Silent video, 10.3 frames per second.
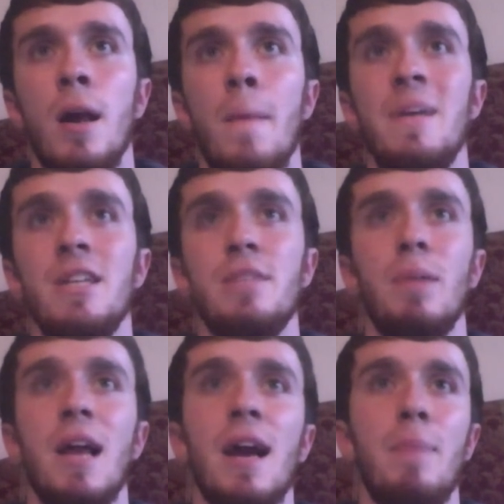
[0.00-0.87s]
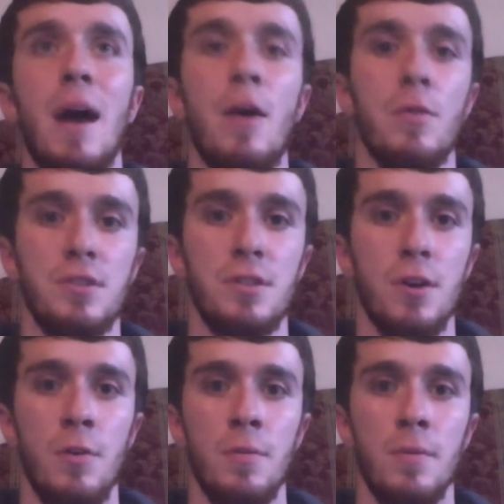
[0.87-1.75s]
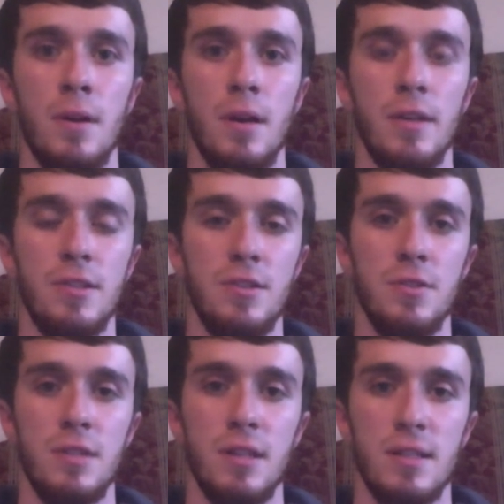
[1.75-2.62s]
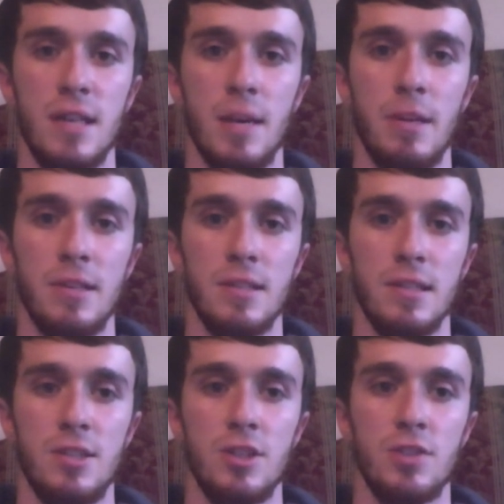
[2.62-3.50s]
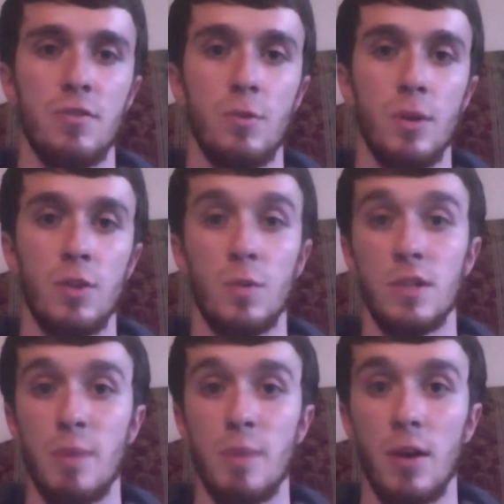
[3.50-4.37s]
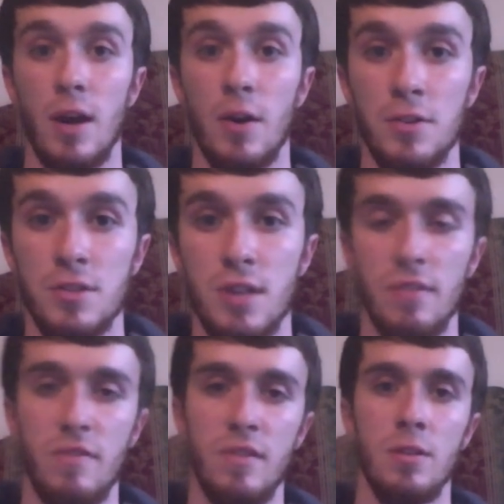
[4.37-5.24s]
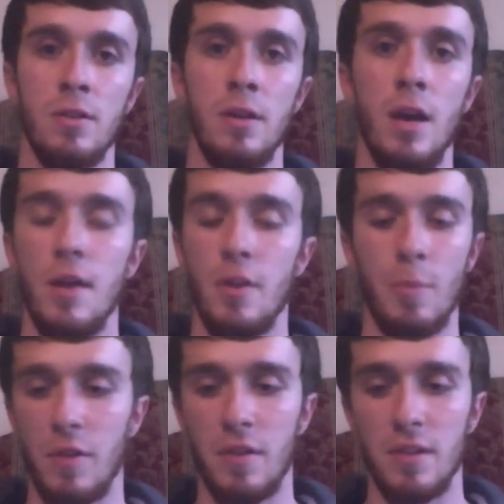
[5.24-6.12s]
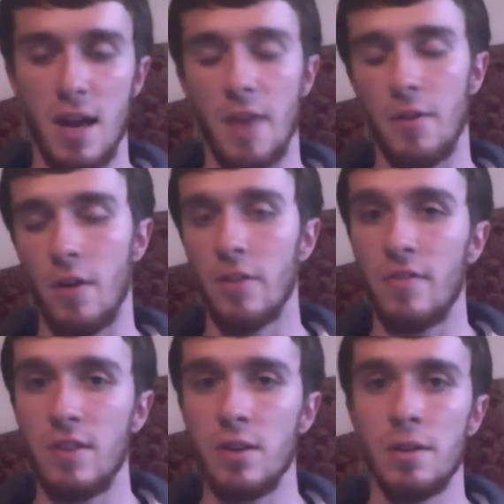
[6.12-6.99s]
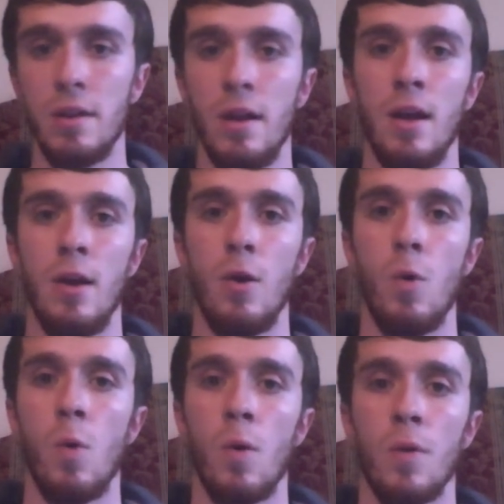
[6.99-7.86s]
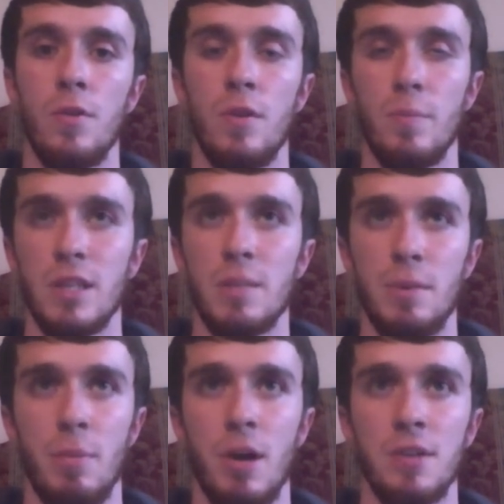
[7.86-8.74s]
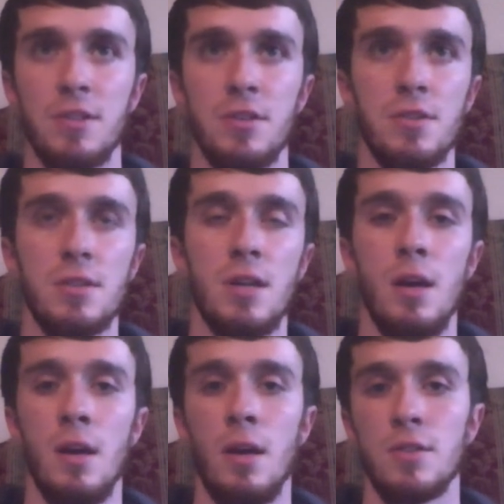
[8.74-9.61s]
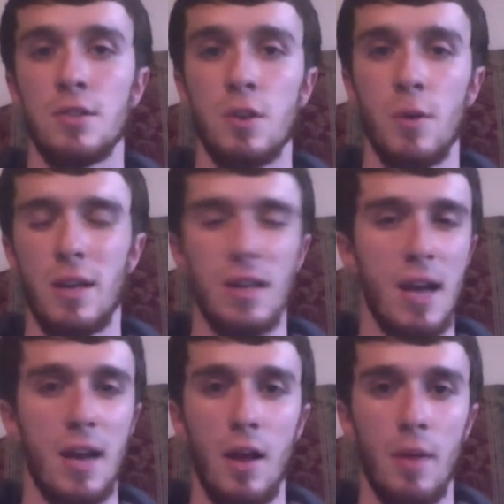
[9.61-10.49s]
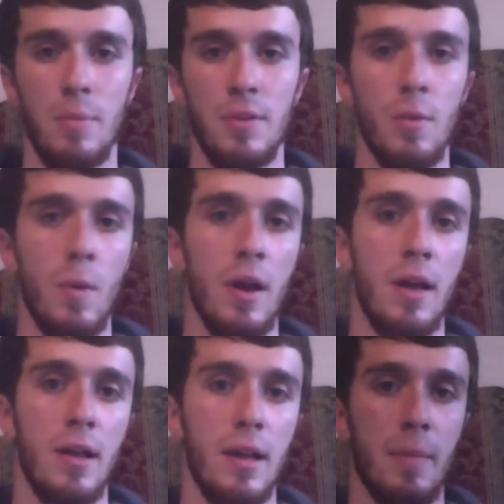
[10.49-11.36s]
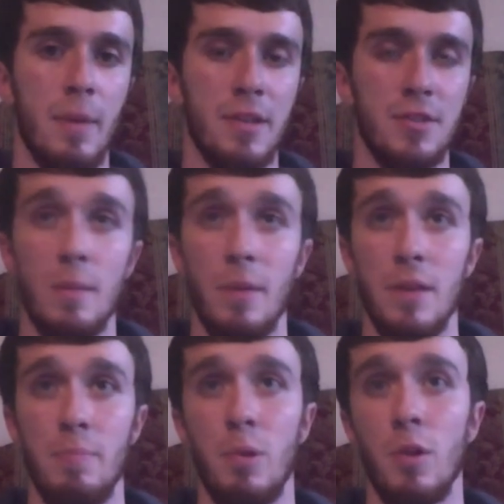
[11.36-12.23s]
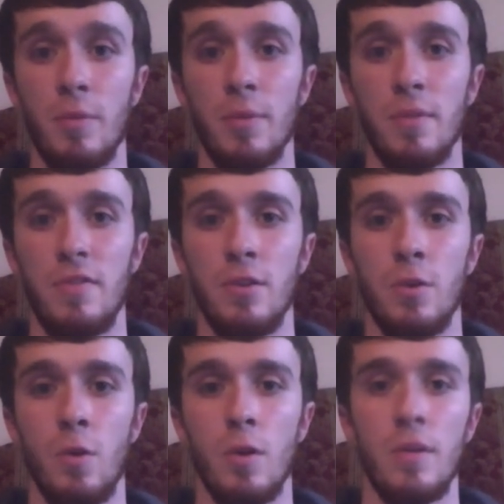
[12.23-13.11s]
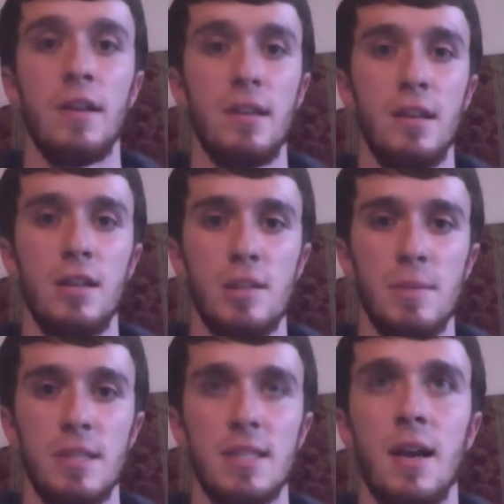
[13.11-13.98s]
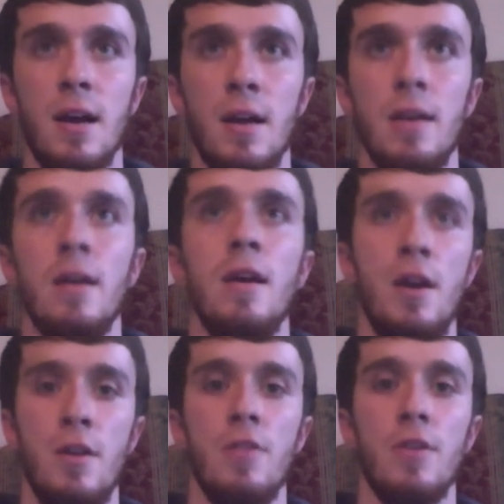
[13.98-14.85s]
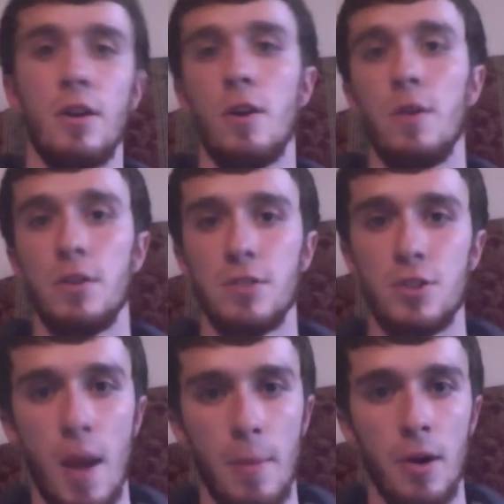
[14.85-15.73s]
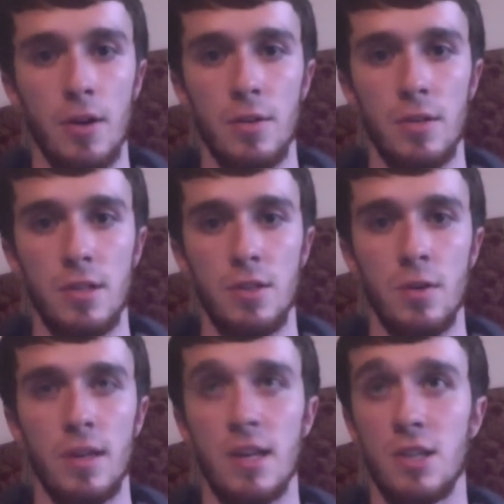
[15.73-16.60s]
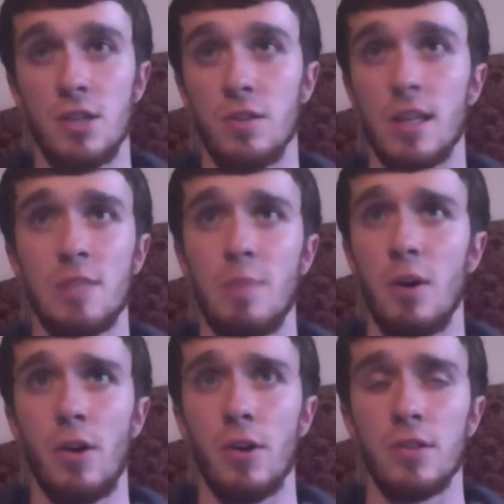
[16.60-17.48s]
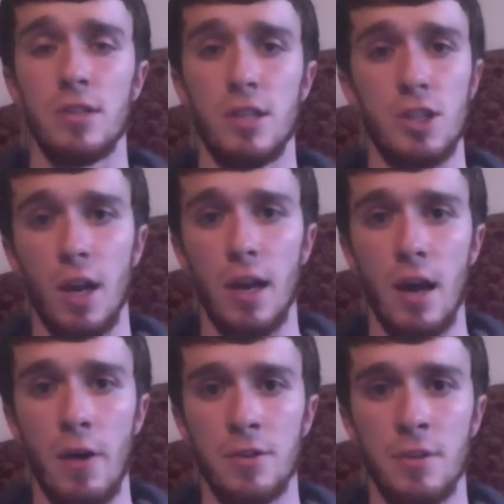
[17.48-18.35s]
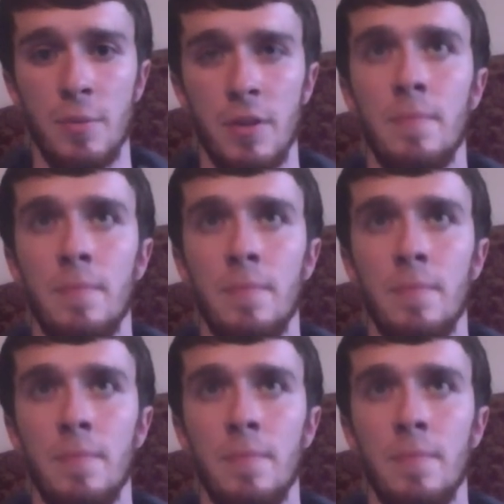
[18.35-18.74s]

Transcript: Pitch Black Power Stone is used in this deck because it's just free 3 spell counters on the field. They're both on the, they're on the field, or you can place them on your monsters. So it can kind of help either way, like a monster that might pull them from the field or that needs to be set on. There you go. Here's a trap card to do it too, in case you're like spell cards that get shut down or something.